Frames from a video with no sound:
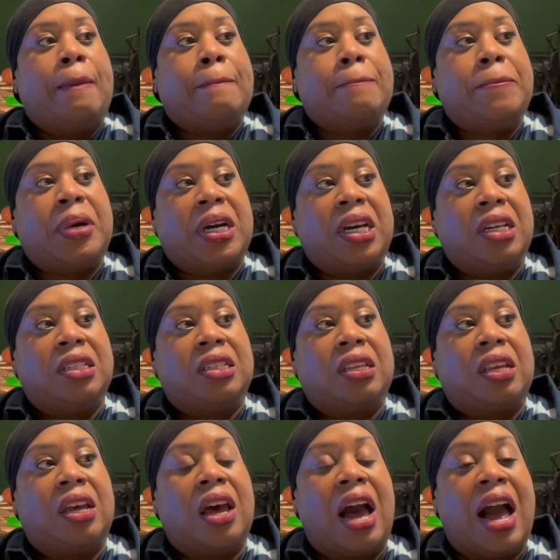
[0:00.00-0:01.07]
But
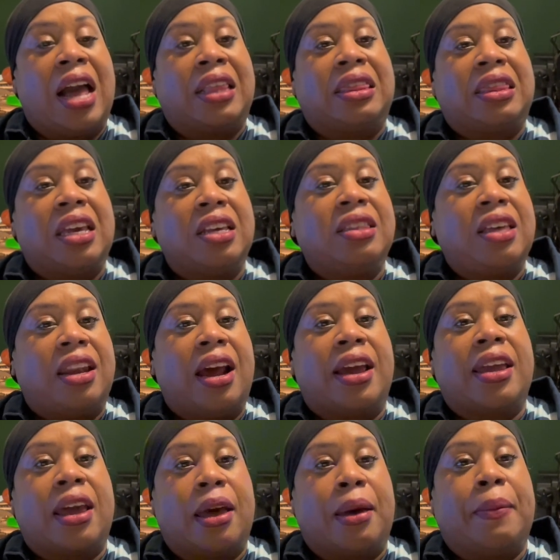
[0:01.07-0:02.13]
I think that I
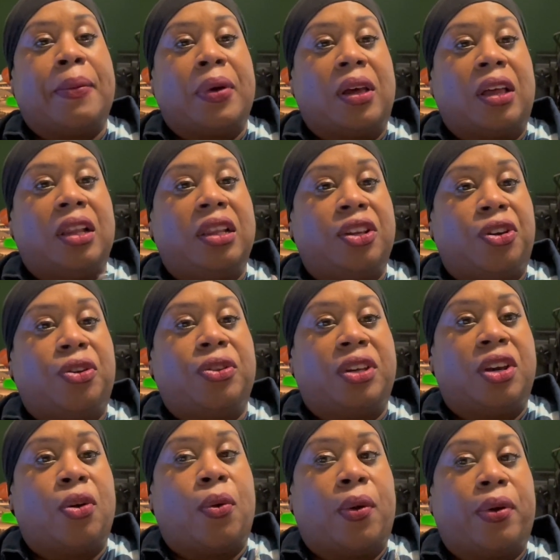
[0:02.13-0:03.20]
am
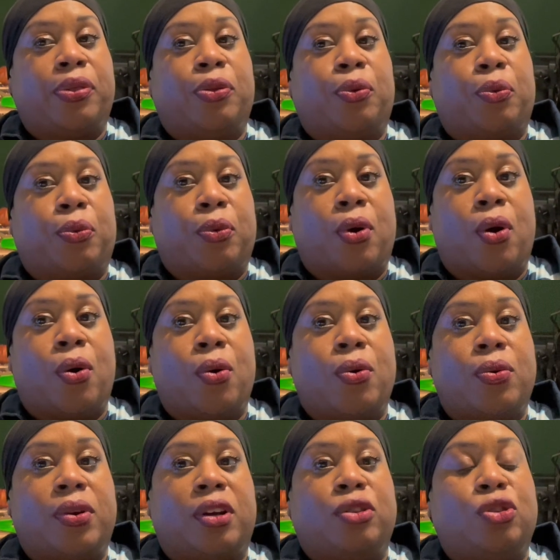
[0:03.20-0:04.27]
clearly on the
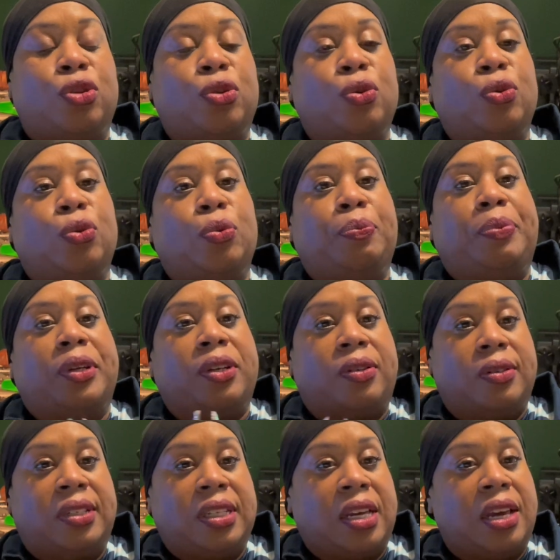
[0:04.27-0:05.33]
road to
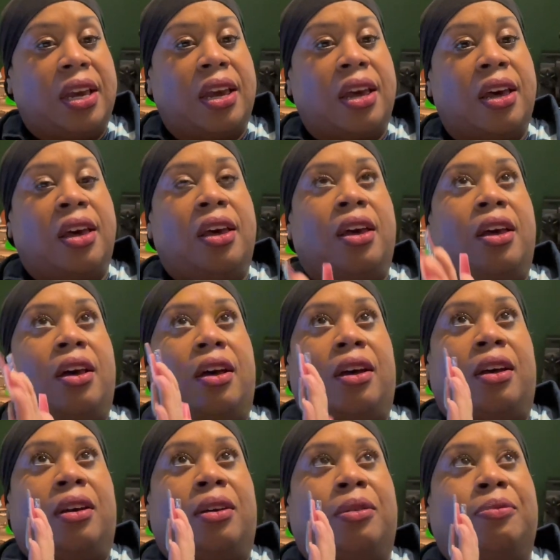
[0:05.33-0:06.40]
building
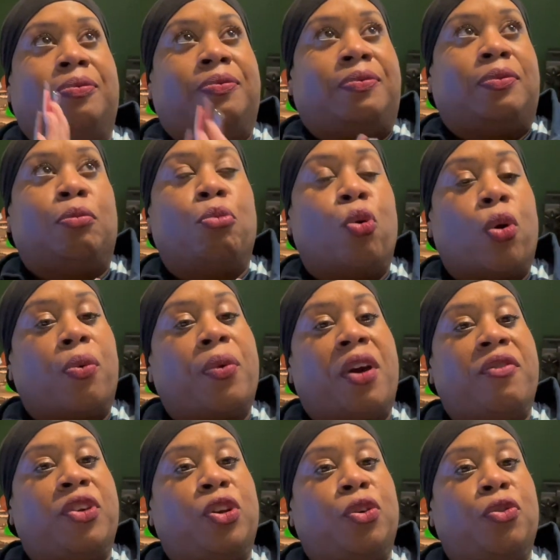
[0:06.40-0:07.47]
more
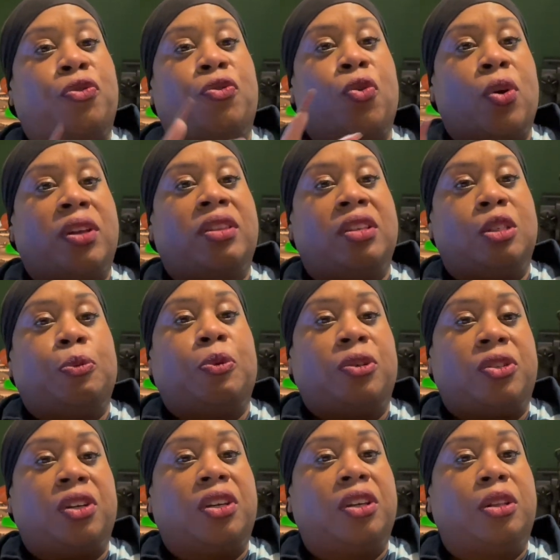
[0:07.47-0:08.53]
revenue for this
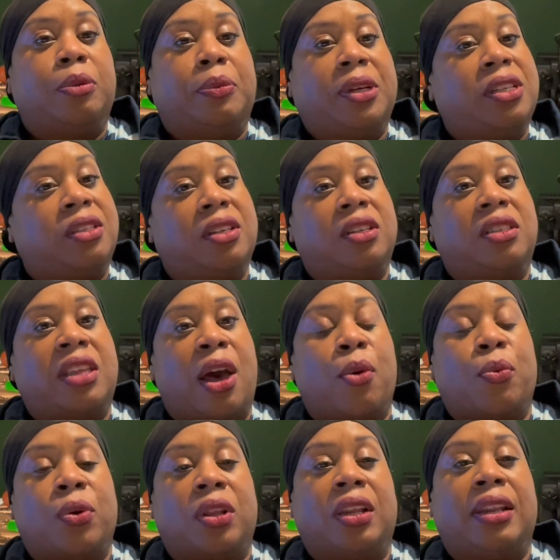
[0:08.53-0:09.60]
particular business that
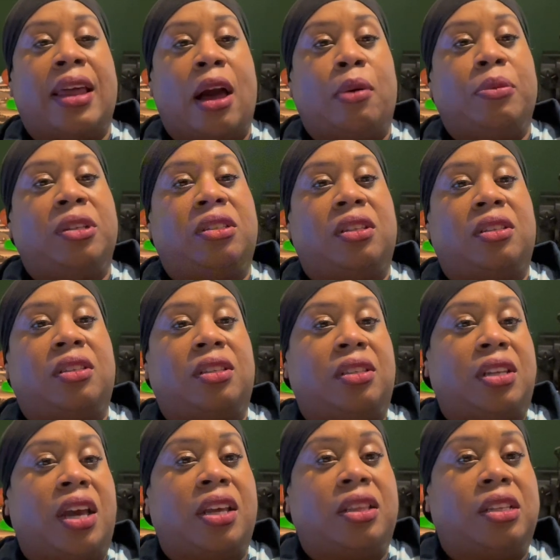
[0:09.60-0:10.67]
will allow me to
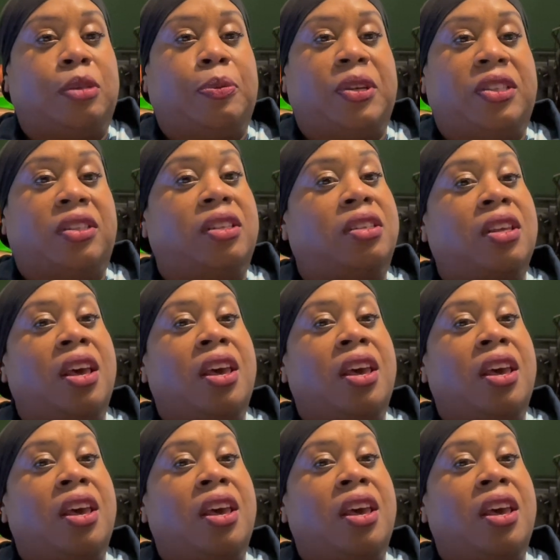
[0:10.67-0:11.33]
sustain this business